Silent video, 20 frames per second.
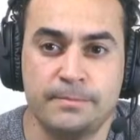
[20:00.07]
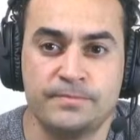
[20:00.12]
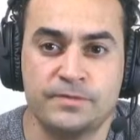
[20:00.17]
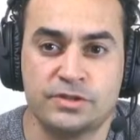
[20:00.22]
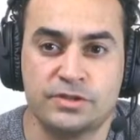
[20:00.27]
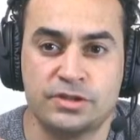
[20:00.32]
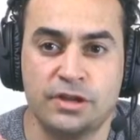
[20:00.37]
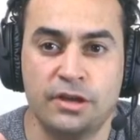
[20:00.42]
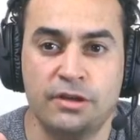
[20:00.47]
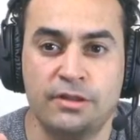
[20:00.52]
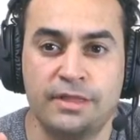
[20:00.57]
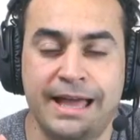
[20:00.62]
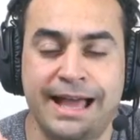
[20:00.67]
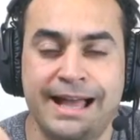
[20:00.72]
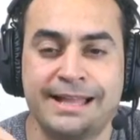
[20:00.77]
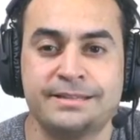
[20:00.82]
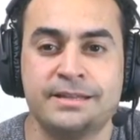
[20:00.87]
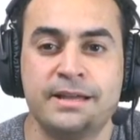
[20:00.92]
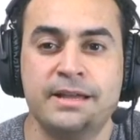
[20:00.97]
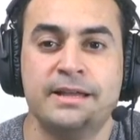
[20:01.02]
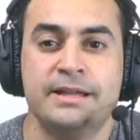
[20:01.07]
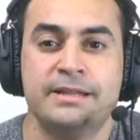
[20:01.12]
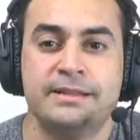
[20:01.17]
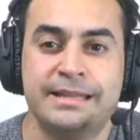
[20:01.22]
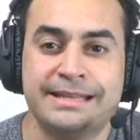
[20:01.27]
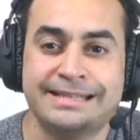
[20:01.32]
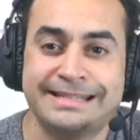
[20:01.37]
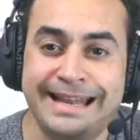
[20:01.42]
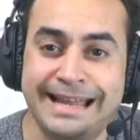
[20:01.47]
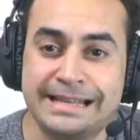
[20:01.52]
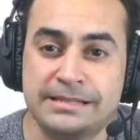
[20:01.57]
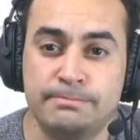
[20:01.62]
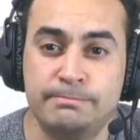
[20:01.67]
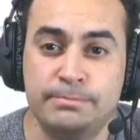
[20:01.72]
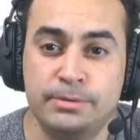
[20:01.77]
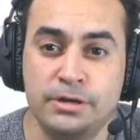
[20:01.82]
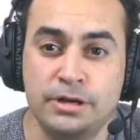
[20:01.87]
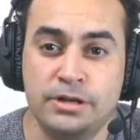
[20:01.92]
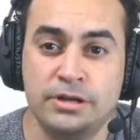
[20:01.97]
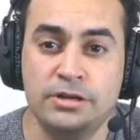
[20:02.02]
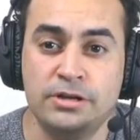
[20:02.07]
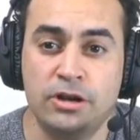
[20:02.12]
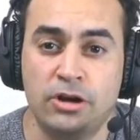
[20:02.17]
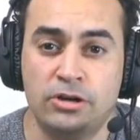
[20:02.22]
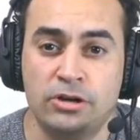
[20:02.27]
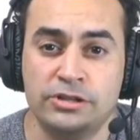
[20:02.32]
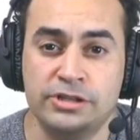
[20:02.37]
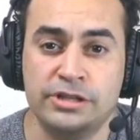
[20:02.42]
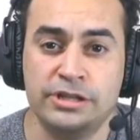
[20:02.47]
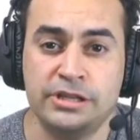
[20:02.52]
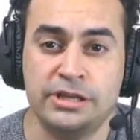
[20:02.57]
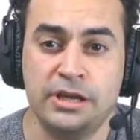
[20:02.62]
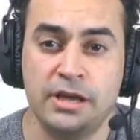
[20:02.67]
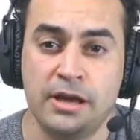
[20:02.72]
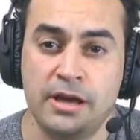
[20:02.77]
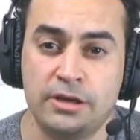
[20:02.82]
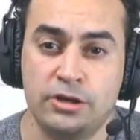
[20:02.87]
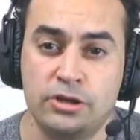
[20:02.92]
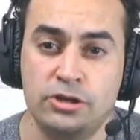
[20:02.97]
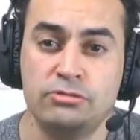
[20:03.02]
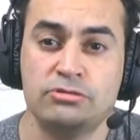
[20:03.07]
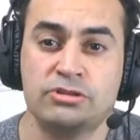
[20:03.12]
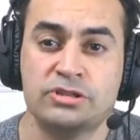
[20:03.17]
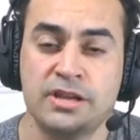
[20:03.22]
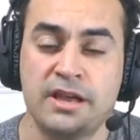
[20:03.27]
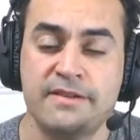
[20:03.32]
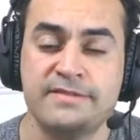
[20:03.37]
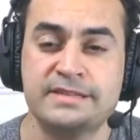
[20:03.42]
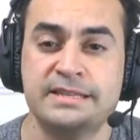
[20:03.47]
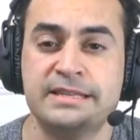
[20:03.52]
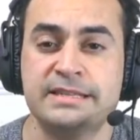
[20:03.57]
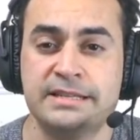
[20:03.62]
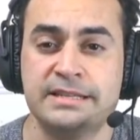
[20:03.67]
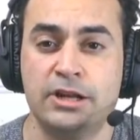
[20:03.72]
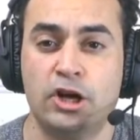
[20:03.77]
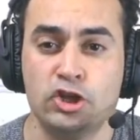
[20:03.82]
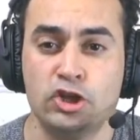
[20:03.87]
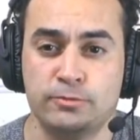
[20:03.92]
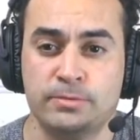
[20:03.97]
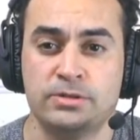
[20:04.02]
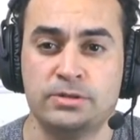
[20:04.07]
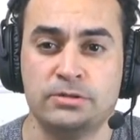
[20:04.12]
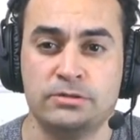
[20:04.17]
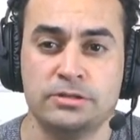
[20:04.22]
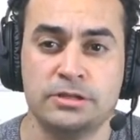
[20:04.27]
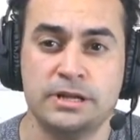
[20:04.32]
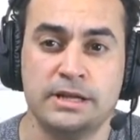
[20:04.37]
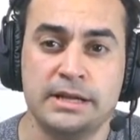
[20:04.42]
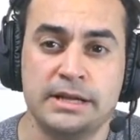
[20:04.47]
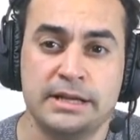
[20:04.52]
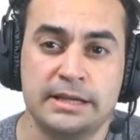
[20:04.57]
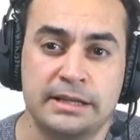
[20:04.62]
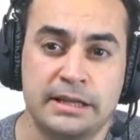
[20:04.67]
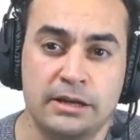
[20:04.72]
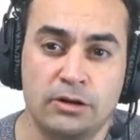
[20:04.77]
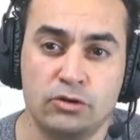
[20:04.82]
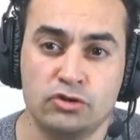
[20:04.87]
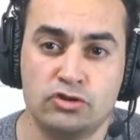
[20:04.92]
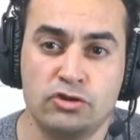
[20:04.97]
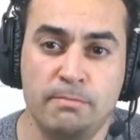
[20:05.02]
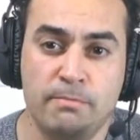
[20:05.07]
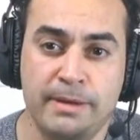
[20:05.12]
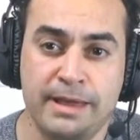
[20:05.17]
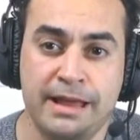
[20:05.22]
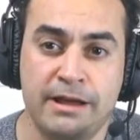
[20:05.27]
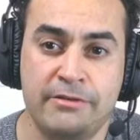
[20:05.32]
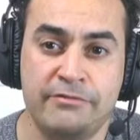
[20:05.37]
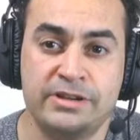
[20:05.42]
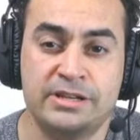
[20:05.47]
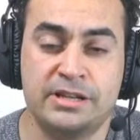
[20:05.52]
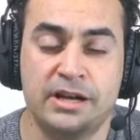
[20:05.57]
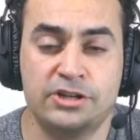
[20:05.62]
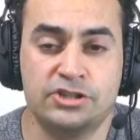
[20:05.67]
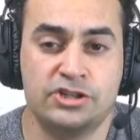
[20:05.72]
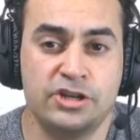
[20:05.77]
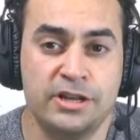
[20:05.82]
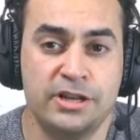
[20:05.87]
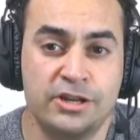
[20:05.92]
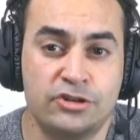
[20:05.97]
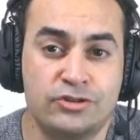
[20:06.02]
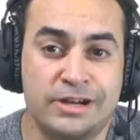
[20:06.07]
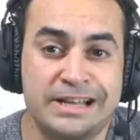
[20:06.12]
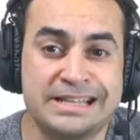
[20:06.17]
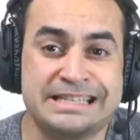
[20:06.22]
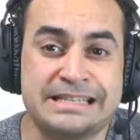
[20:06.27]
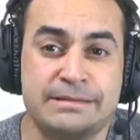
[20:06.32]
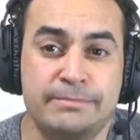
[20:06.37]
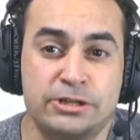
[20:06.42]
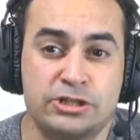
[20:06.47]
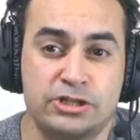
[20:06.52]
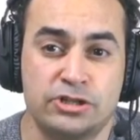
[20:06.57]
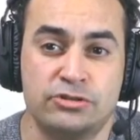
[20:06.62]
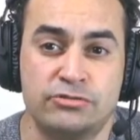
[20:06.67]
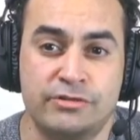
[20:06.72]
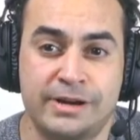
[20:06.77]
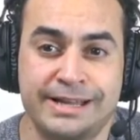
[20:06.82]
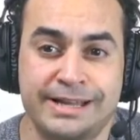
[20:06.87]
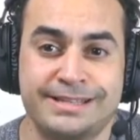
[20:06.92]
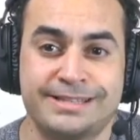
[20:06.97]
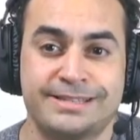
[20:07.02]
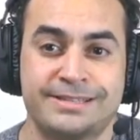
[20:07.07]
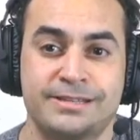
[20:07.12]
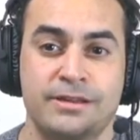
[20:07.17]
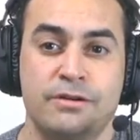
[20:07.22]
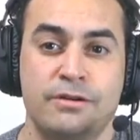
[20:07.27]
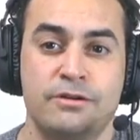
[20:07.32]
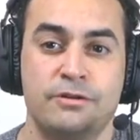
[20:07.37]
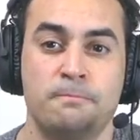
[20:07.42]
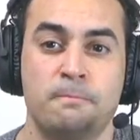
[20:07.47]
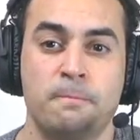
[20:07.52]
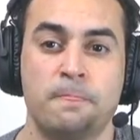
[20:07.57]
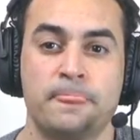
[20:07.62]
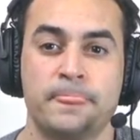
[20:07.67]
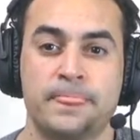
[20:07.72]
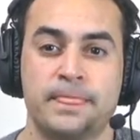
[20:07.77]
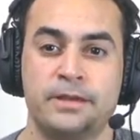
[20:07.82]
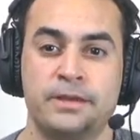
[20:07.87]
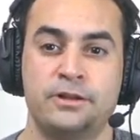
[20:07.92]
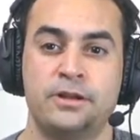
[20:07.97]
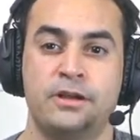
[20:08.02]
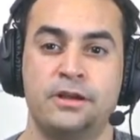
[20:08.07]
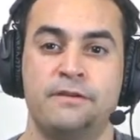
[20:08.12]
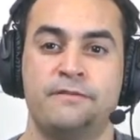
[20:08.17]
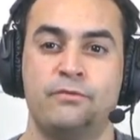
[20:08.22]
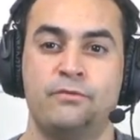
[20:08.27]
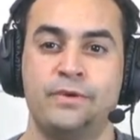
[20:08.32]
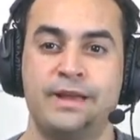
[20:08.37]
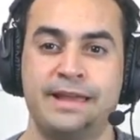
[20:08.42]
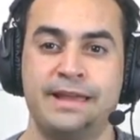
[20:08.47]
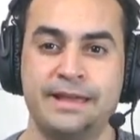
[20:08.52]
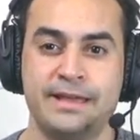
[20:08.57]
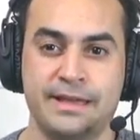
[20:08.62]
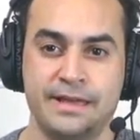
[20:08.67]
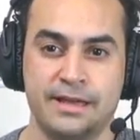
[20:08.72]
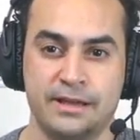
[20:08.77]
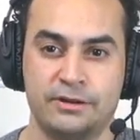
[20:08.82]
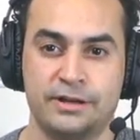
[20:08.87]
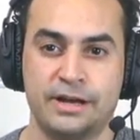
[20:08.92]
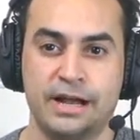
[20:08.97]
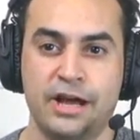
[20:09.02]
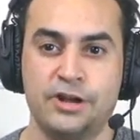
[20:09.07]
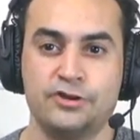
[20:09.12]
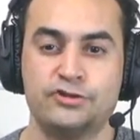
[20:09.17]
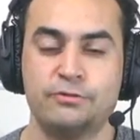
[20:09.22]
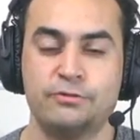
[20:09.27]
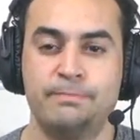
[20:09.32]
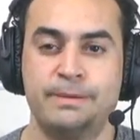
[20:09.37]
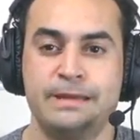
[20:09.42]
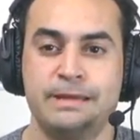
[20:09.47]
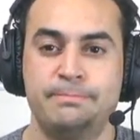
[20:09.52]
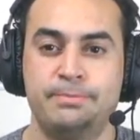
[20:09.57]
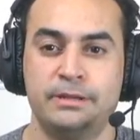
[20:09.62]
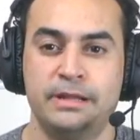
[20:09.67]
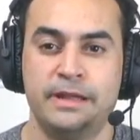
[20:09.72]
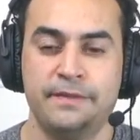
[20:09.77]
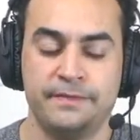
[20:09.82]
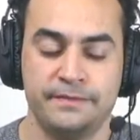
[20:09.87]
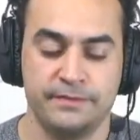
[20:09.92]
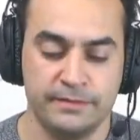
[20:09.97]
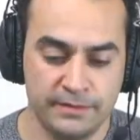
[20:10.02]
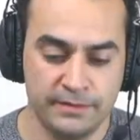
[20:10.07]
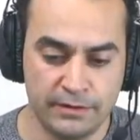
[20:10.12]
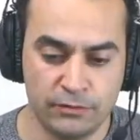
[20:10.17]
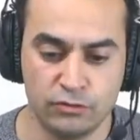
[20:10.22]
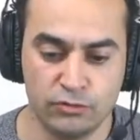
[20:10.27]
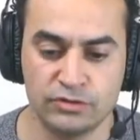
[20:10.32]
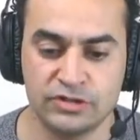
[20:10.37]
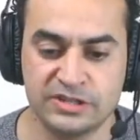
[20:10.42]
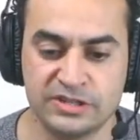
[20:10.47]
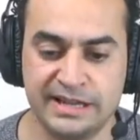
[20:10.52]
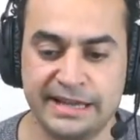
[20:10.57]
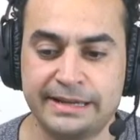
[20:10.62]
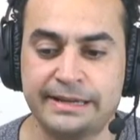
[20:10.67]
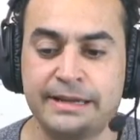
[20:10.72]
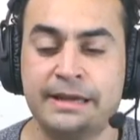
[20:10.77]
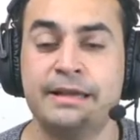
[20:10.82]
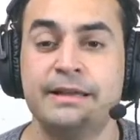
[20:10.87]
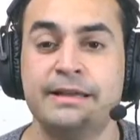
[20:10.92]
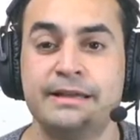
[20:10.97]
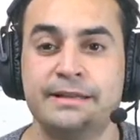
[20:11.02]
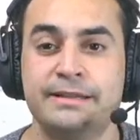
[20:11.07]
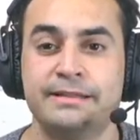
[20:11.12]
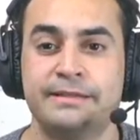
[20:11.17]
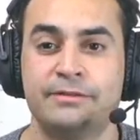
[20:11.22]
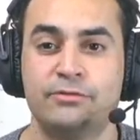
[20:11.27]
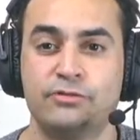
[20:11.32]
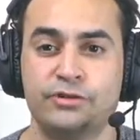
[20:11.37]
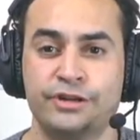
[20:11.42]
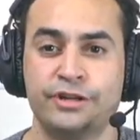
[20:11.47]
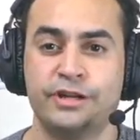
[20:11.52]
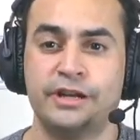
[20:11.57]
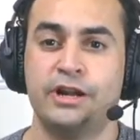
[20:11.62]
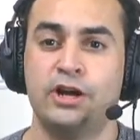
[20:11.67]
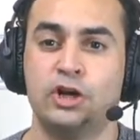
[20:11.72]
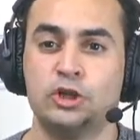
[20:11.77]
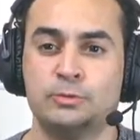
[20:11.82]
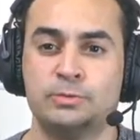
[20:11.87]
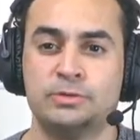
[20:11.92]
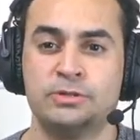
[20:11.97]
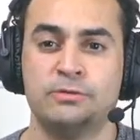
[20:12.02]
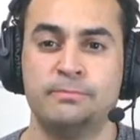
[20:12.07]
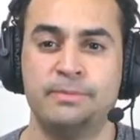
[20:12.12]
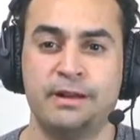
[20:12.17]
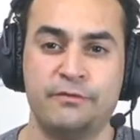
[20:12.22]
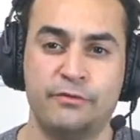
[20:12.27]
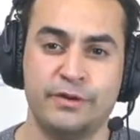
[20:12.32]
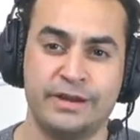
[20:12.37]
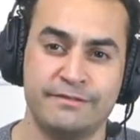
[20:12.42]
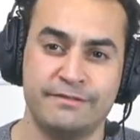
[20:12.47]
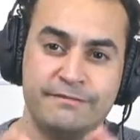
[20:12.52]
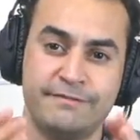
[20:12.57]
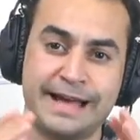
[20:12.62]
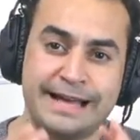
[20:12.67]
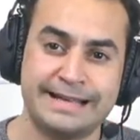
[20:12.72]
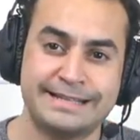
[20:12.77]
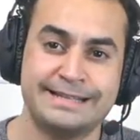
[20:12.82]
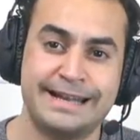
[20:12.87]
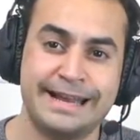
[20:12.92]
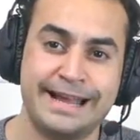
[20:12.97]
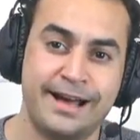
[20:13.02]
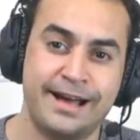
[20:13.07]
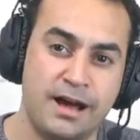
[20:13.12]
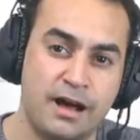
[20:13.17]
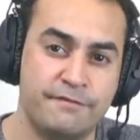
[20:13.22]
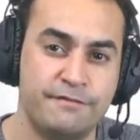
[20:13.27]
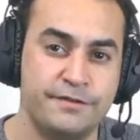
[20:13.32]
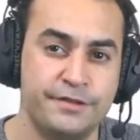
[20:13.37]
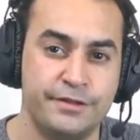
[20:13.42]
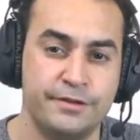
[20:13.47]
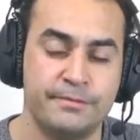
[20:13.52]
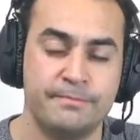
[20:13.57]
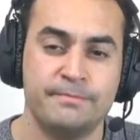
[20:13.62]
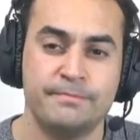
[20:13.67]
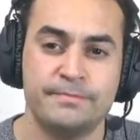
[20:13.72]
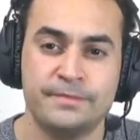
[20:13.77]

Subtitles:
so that there's less burden on the acute services and hospitals. There'll also be a reduction in the transmission rates. So, if we've got 100 people and they're all sick, they're all going to go to hospital. But if we can vaccinate half of them,